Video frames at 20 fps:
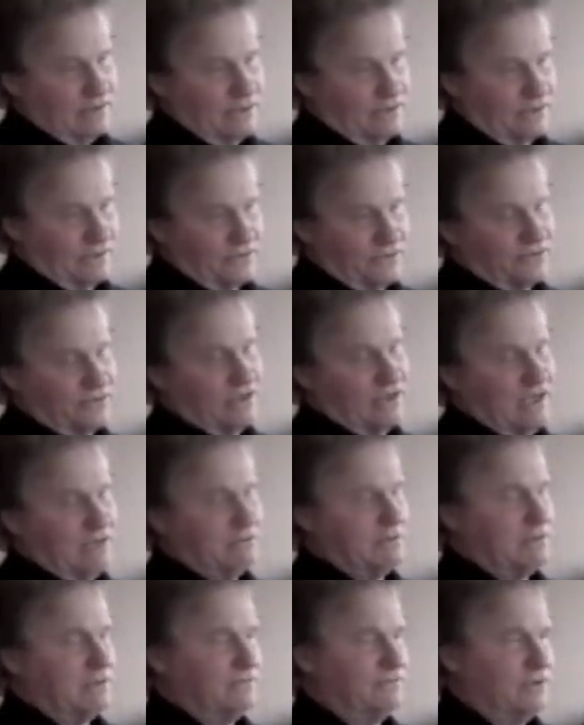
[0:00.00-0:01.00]
This
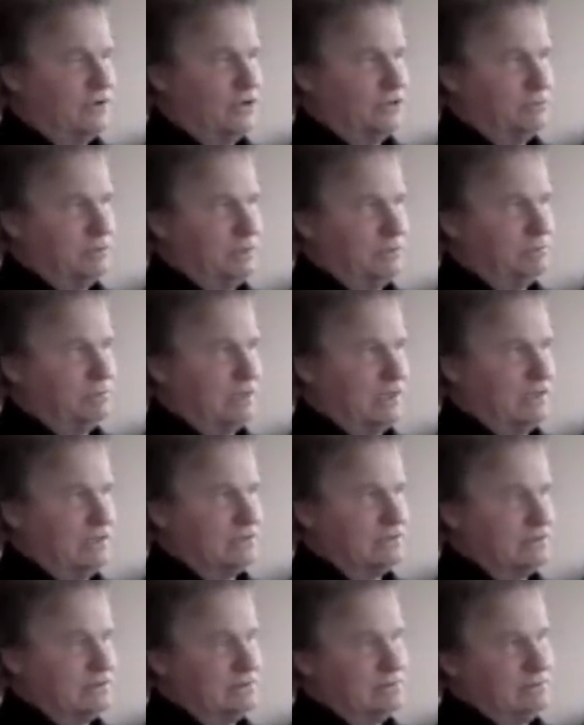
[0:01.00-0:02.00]
scheme that invariably
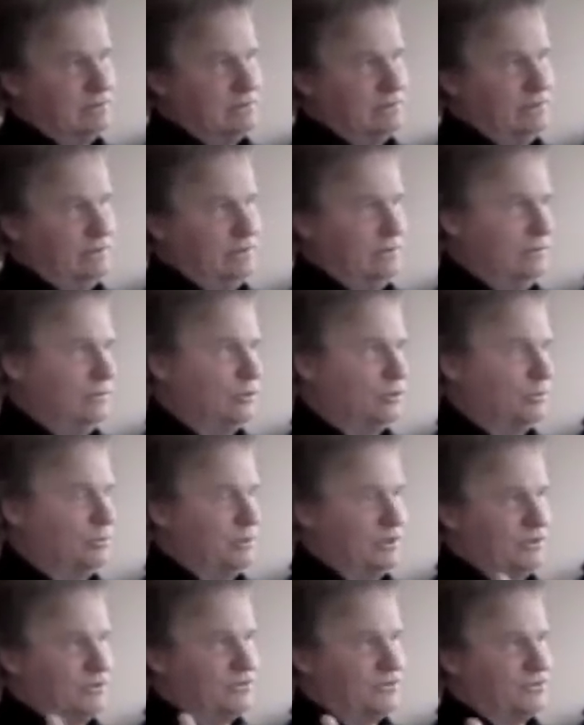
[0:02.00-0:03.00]
placed
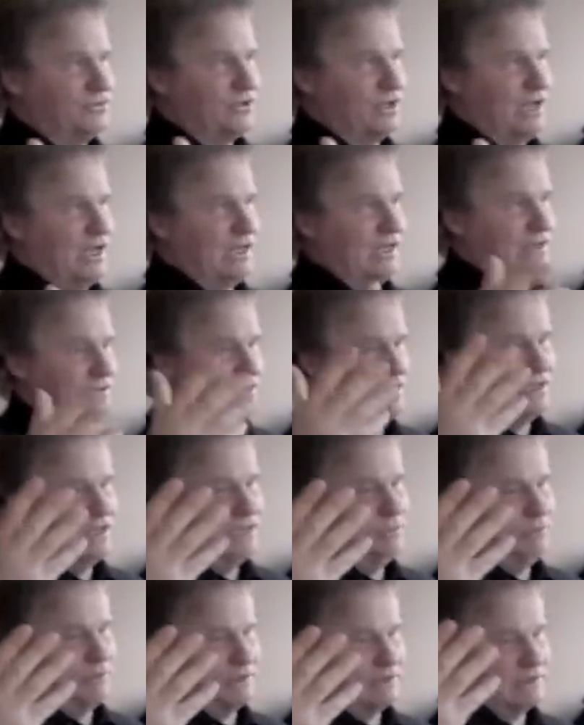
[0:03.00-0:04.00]
European society at
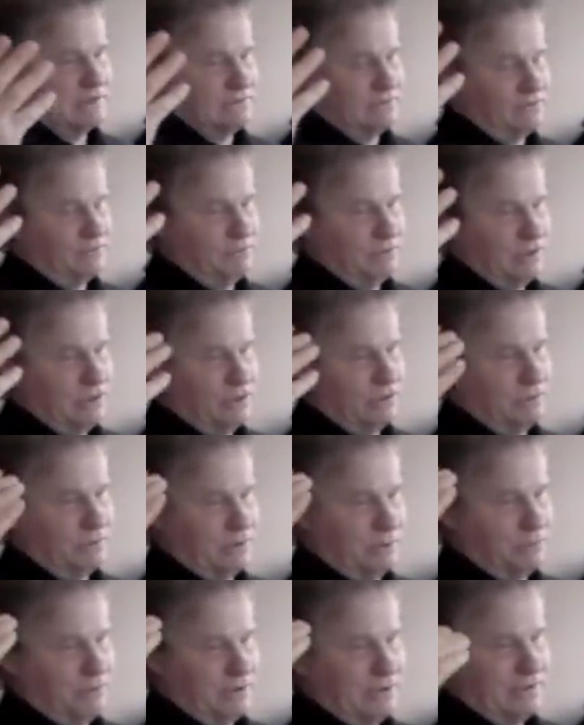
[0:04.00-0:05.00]
the apex of the
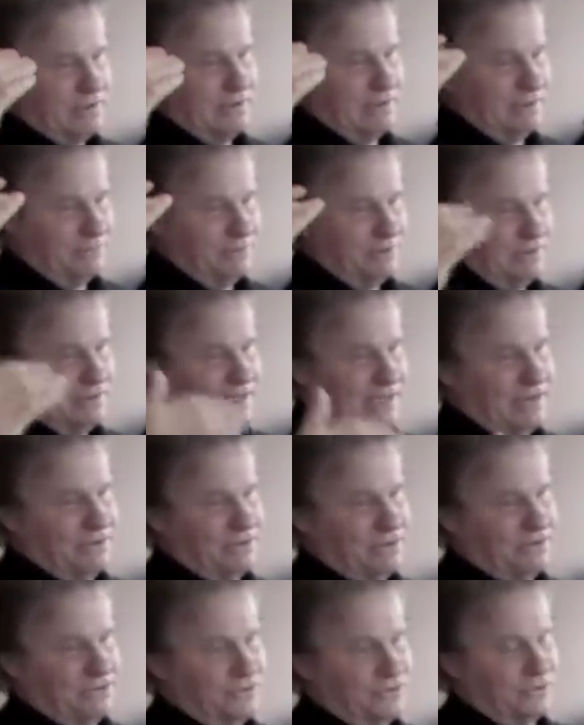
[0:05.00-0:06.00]
pyramid that went
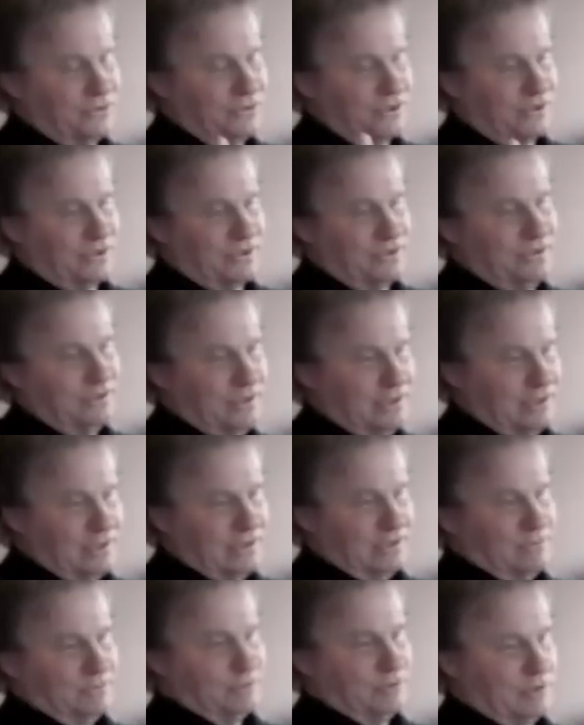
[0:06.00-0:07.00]
down to the so-called
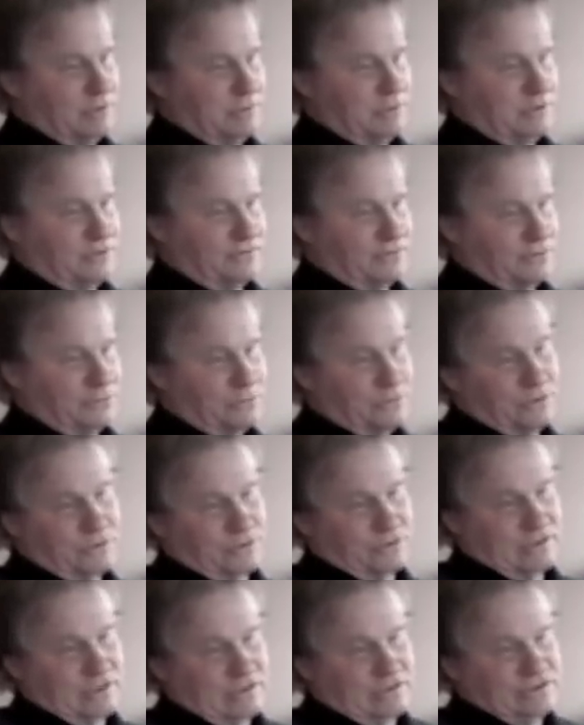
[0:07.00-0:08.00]
primitives of the
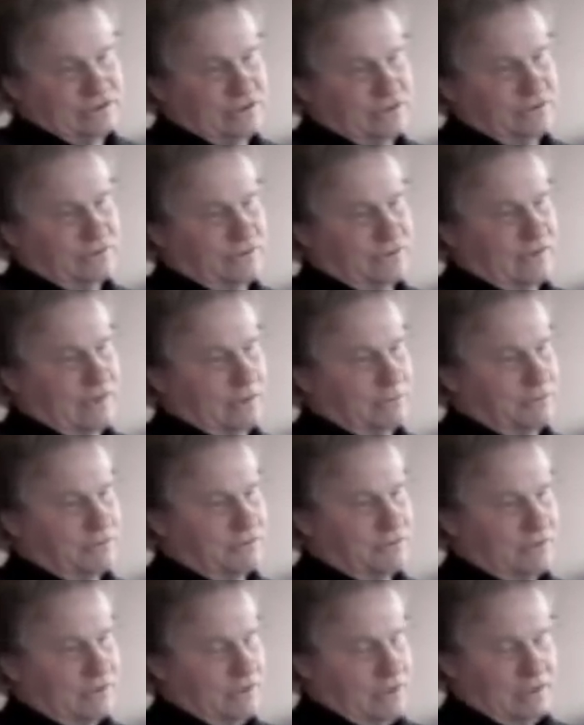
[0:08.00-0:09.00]
world, and it showed that that
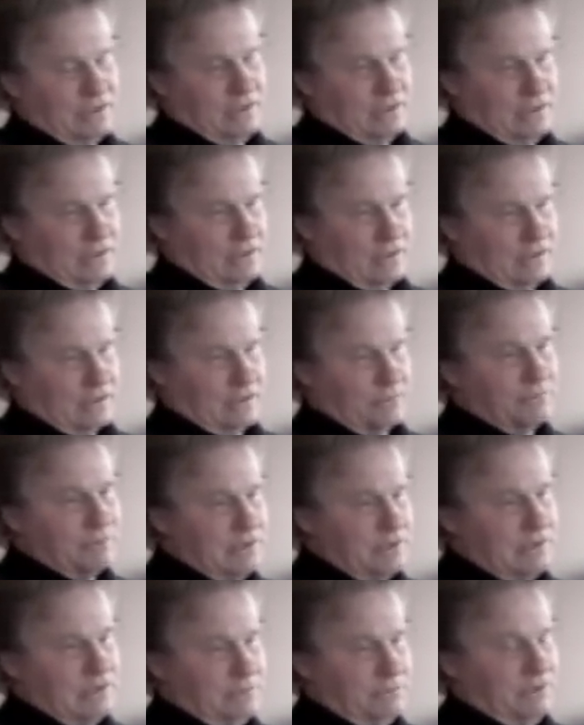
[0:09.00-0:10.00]
was
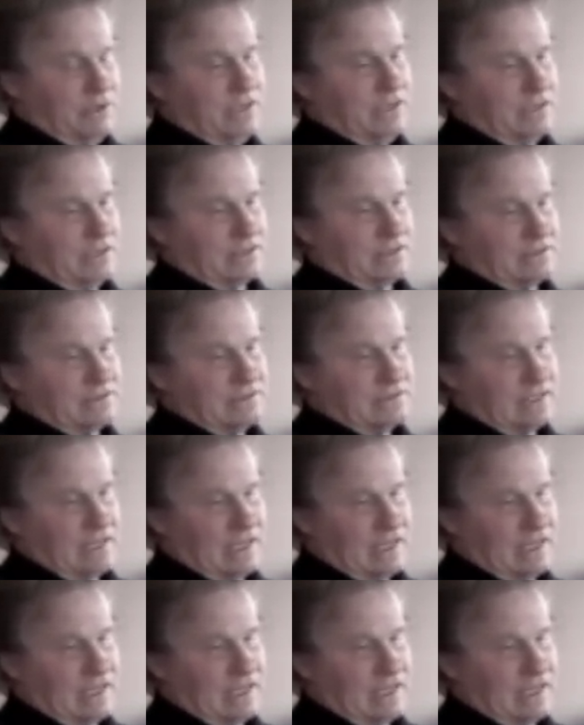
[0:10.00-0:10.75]
completely meaningless